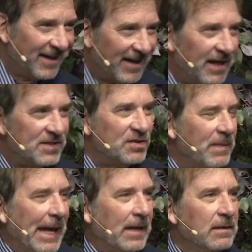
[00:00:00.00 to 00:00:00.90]
And it's too
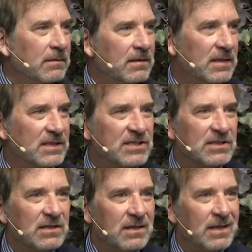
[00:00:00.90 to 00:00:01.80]
bad, because
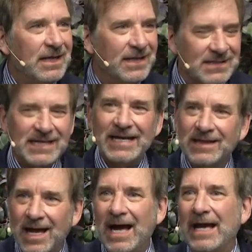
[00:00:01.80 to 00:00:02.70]
it is a
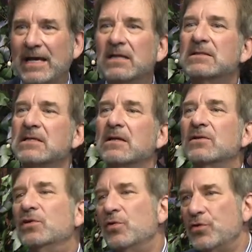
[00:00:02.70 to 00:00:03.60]
lie. It's an
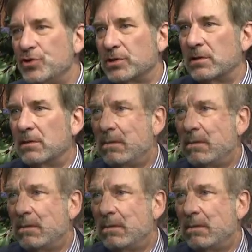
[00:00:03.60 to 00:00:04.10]
illusion.